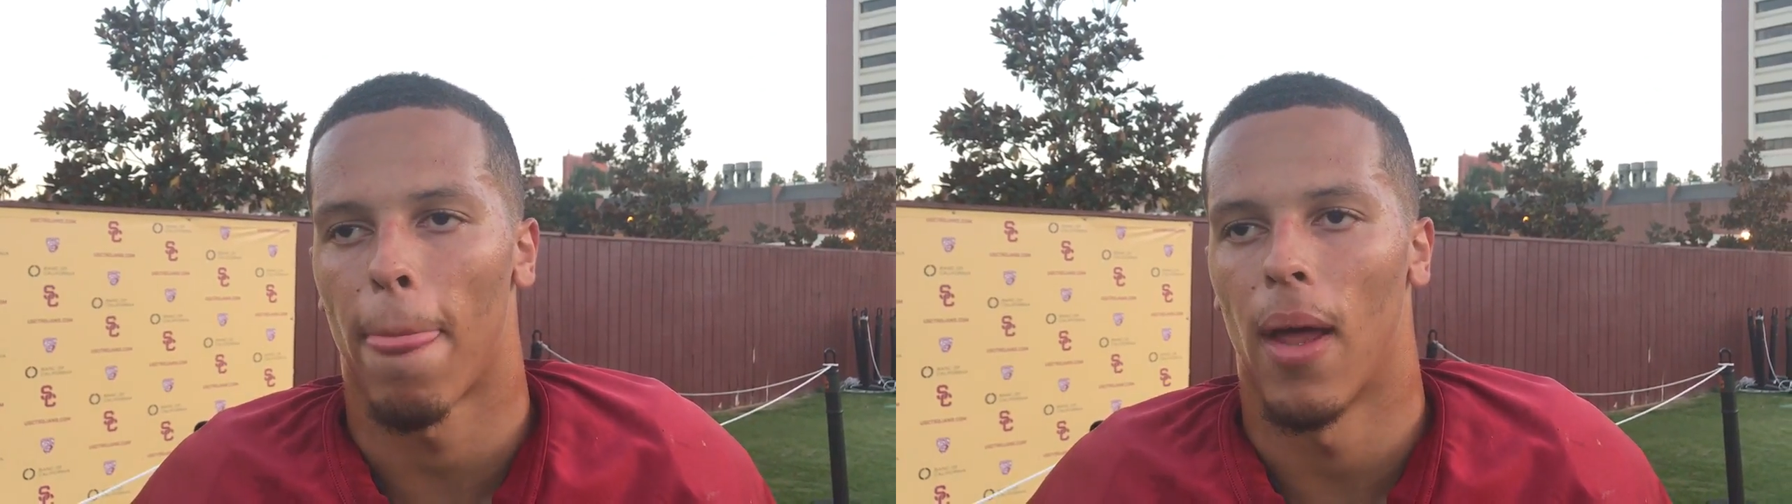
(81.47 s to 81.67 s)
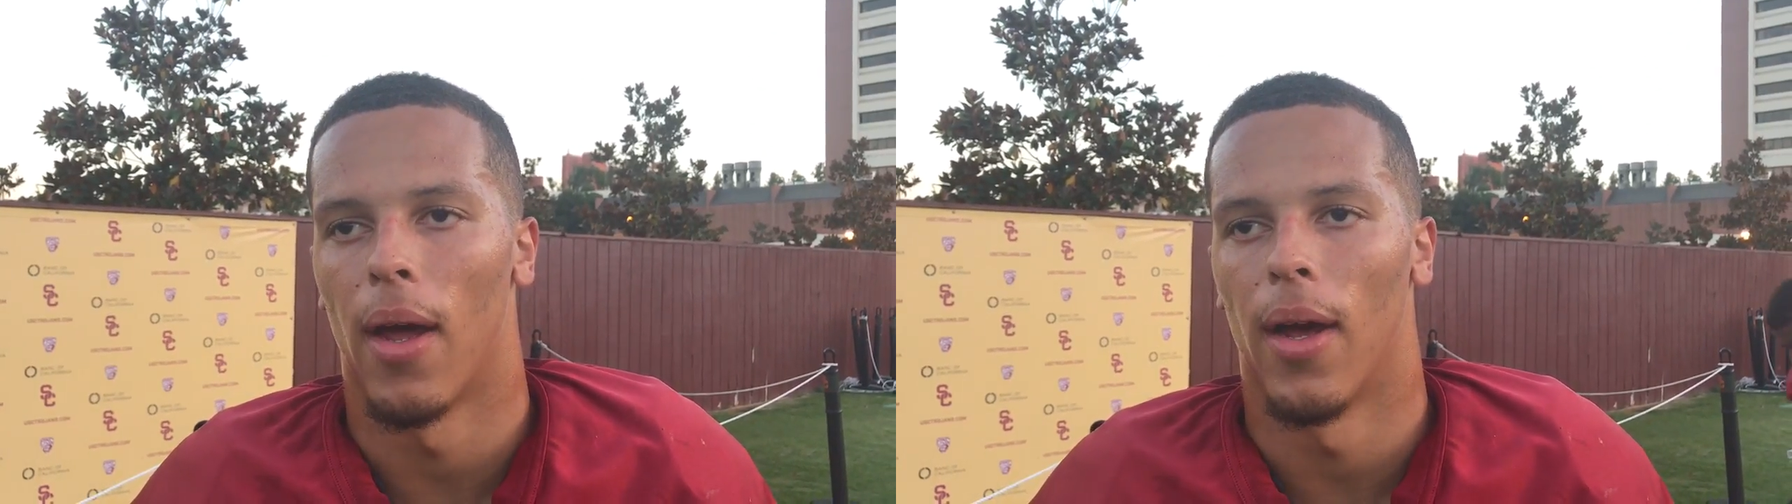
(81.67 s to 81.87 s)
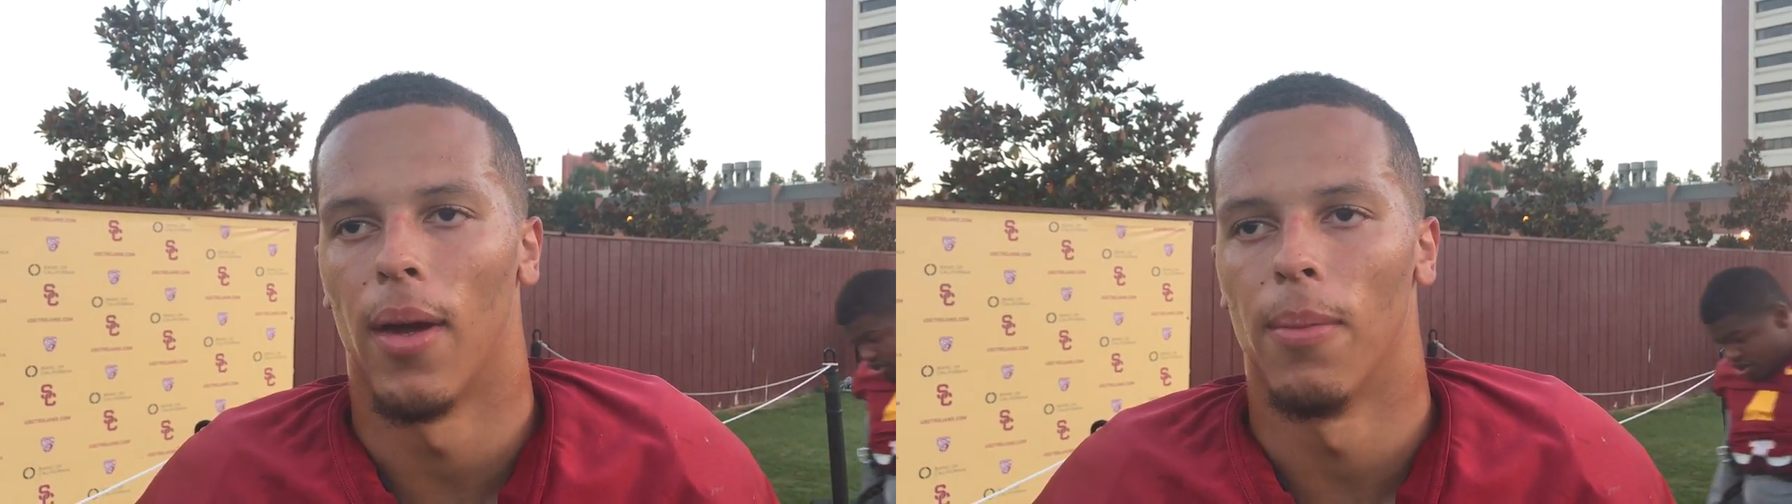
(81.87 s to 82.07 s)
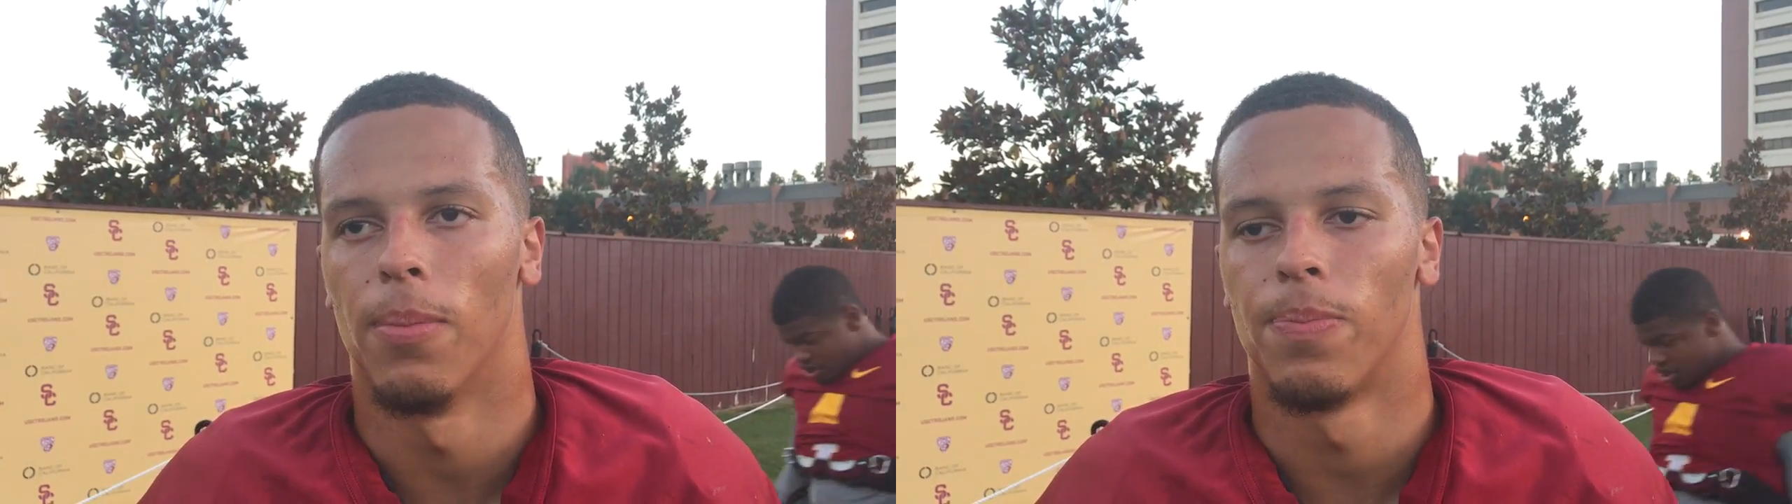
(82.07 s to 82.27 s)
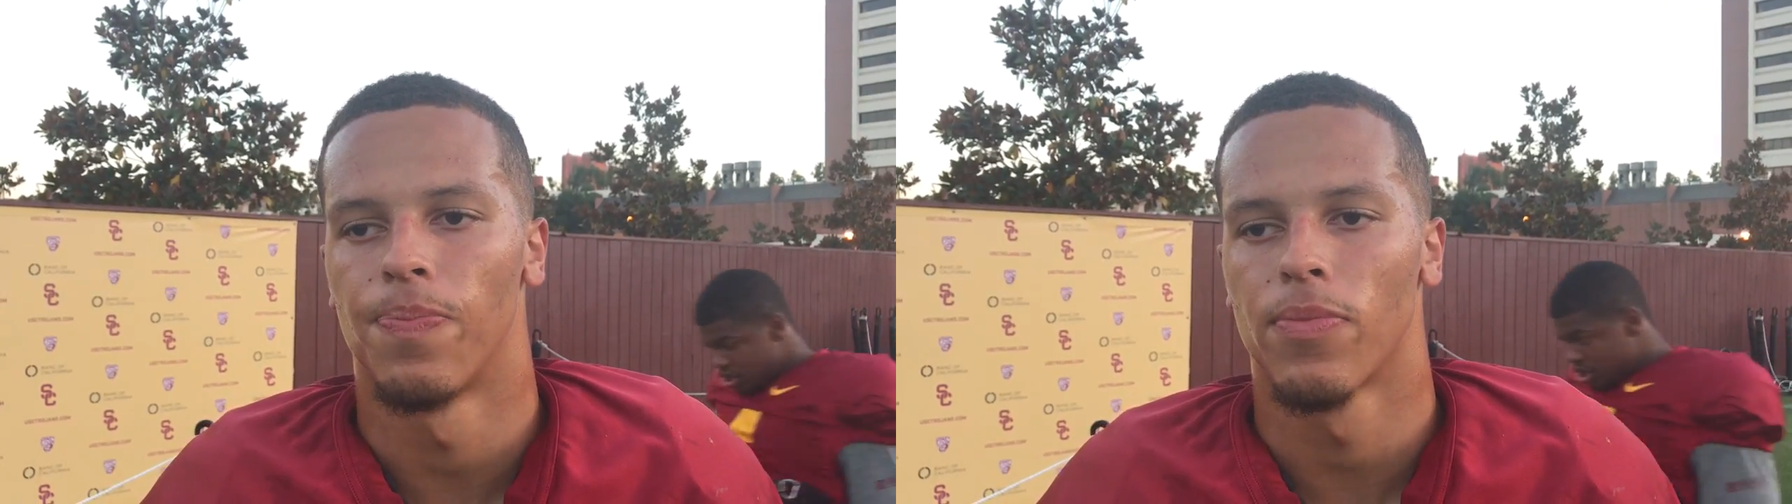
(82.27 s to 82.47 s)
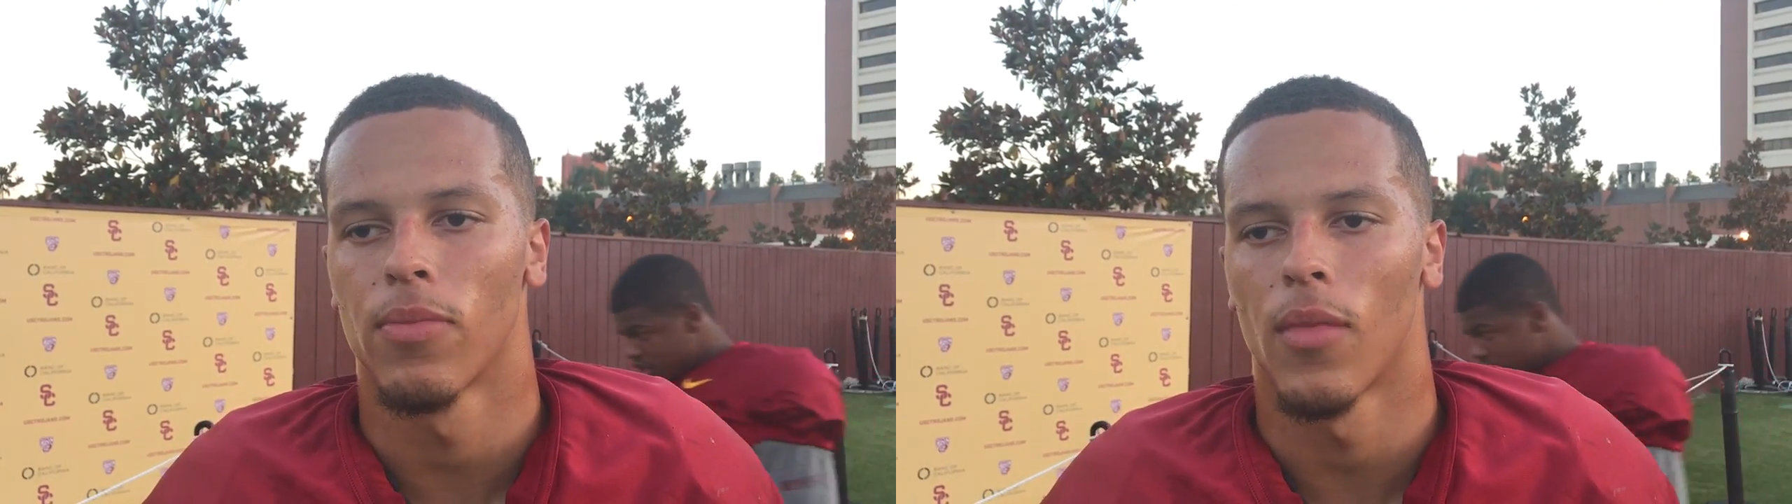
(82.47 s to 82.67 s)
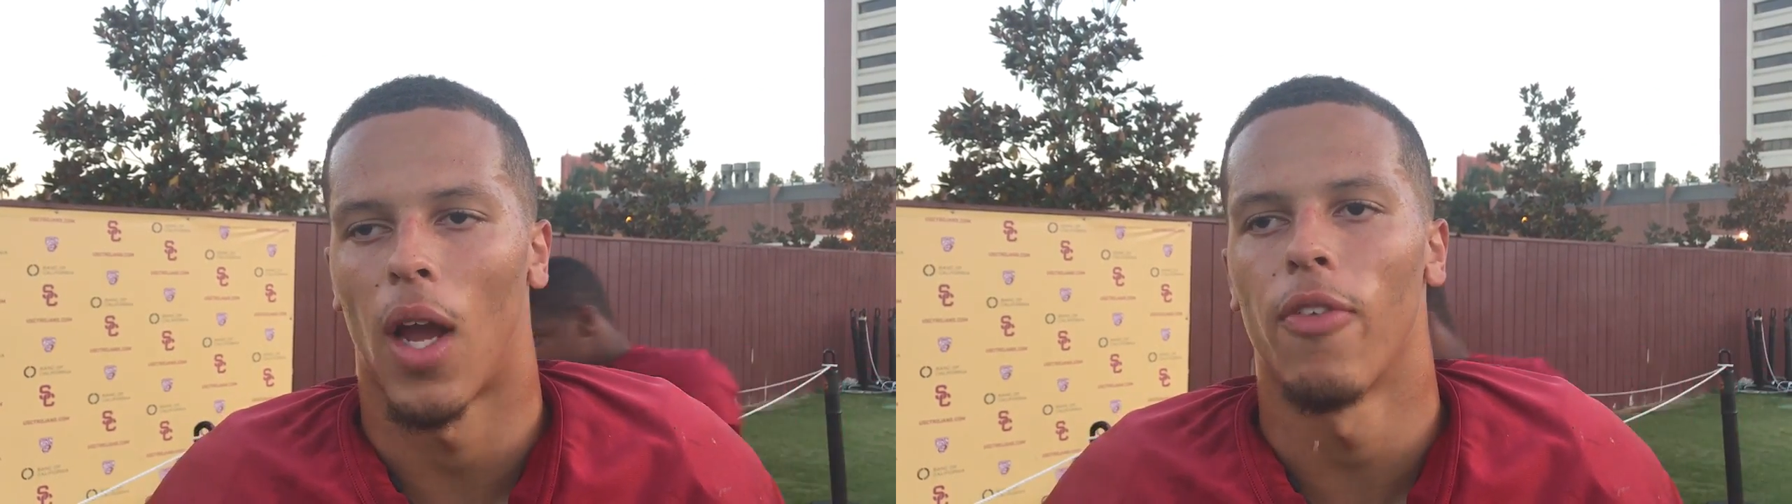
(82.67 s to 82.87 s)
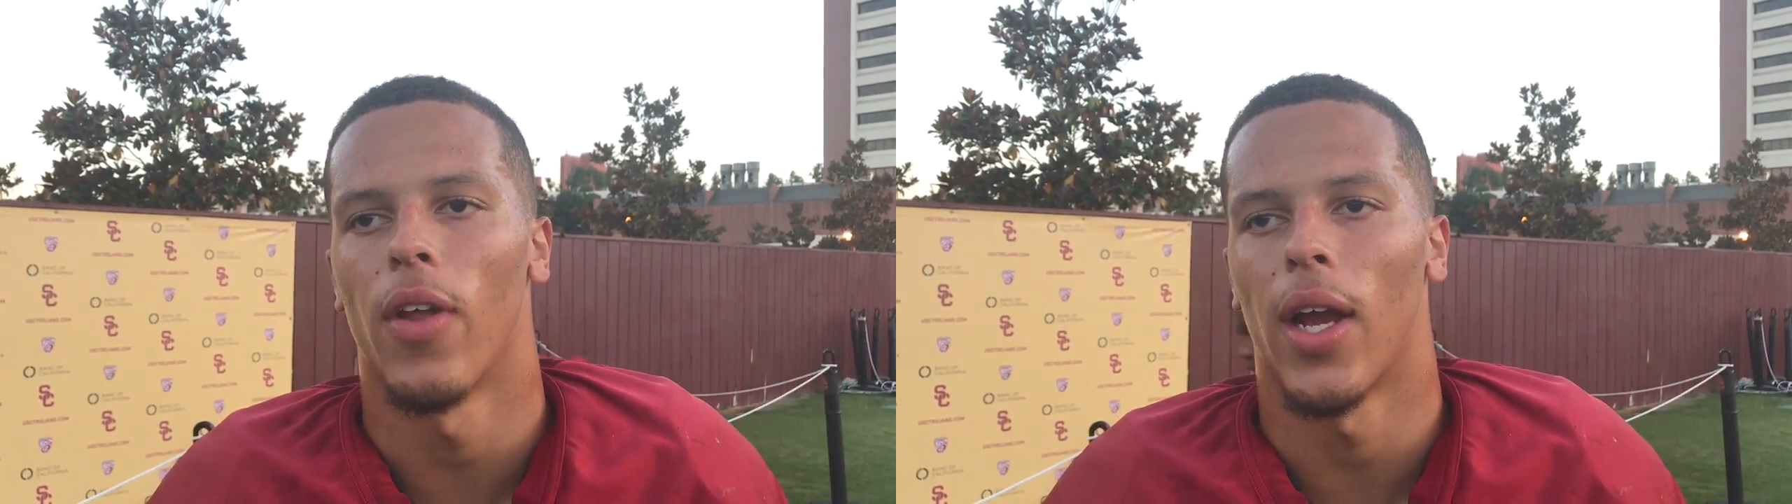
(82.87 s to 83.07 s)

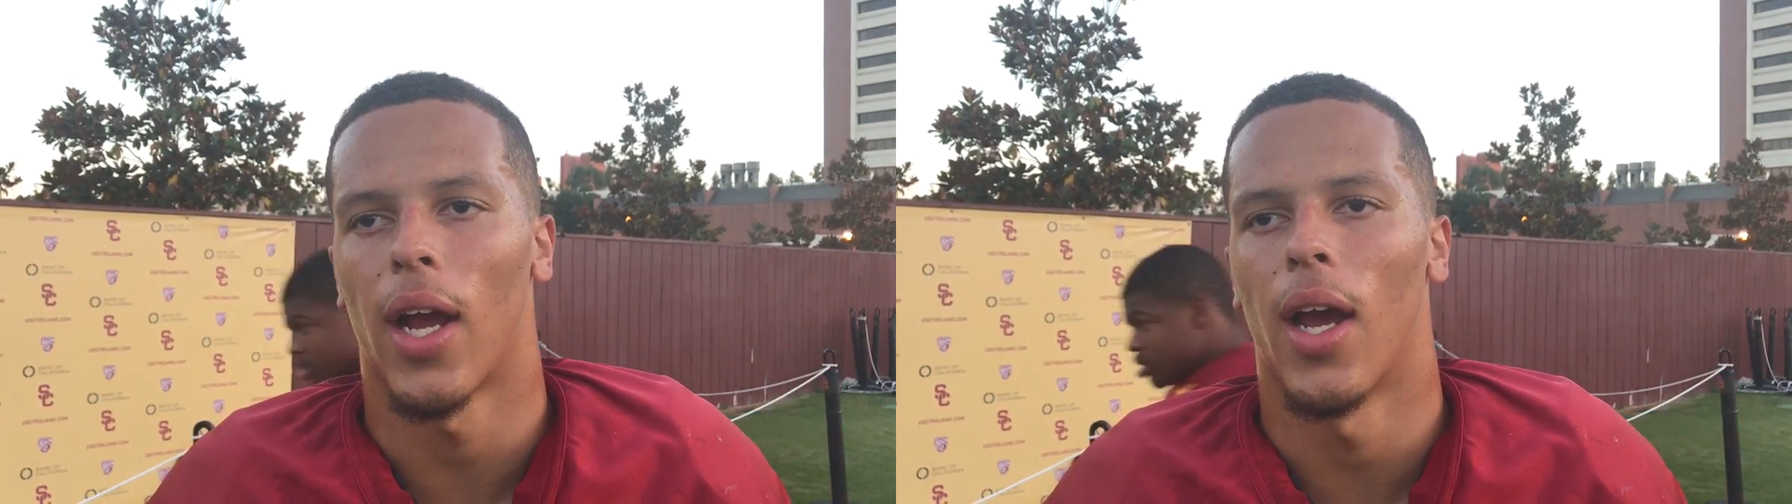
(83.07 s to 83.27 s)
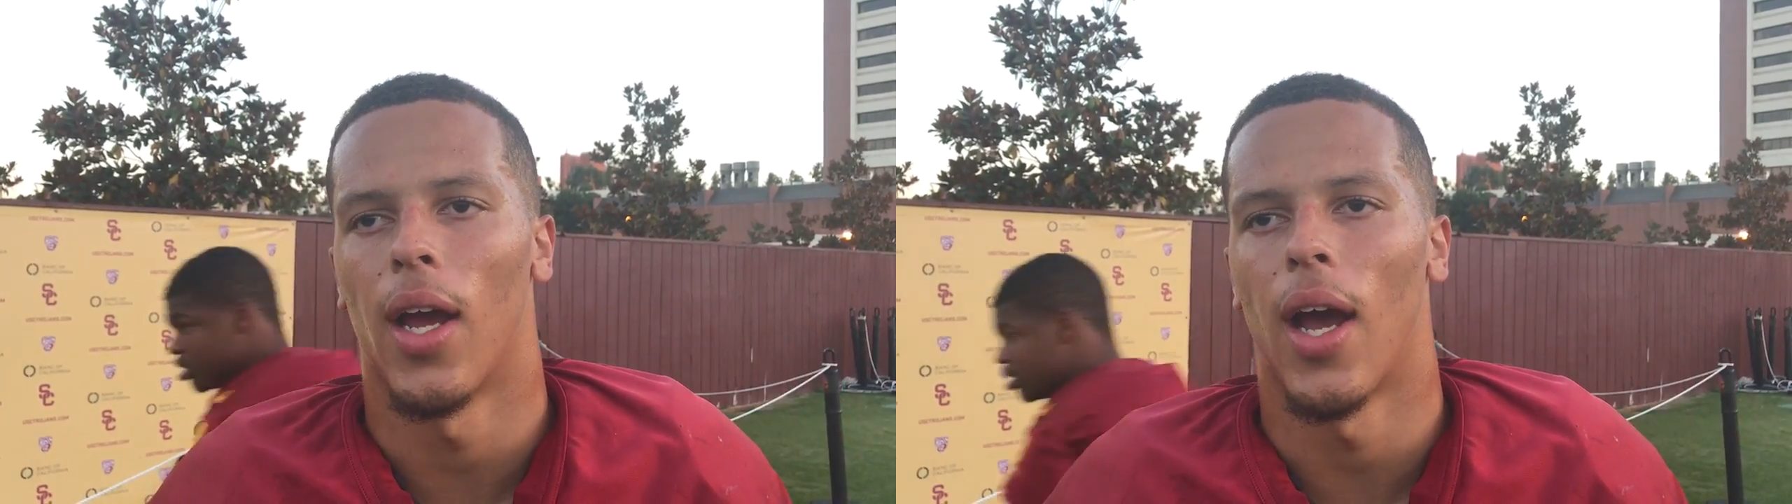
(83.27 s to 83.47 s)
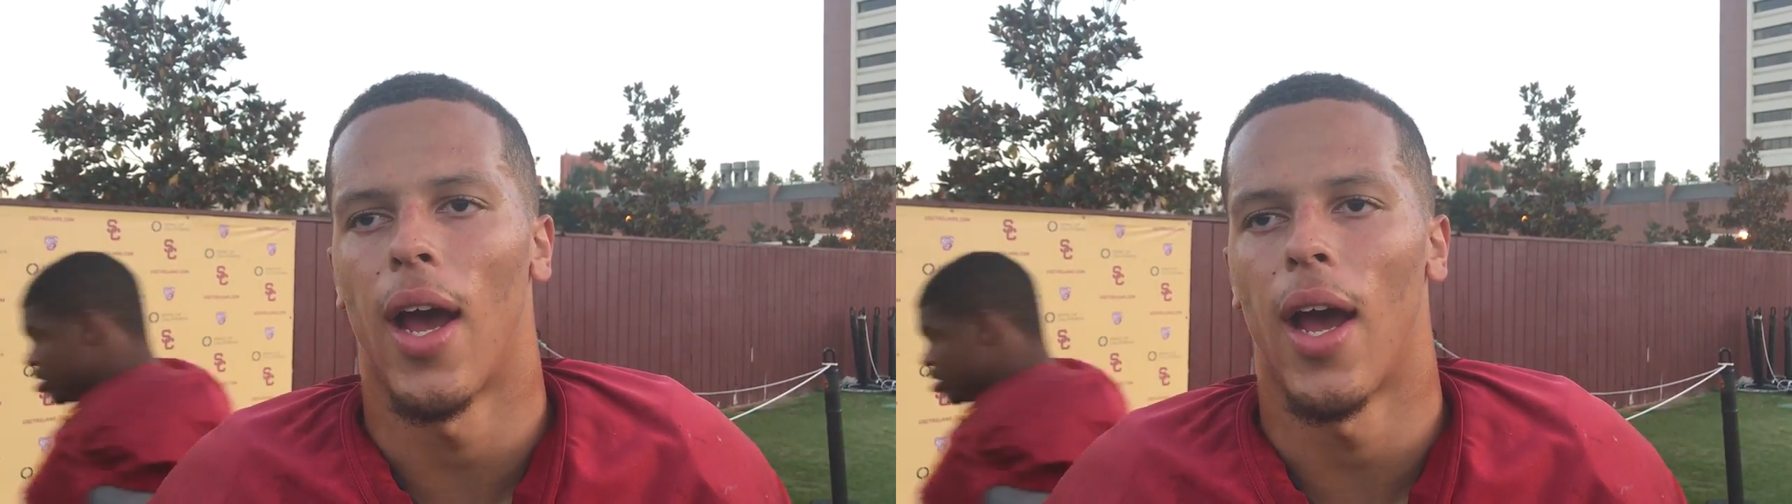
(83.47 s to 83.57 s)
I feel like I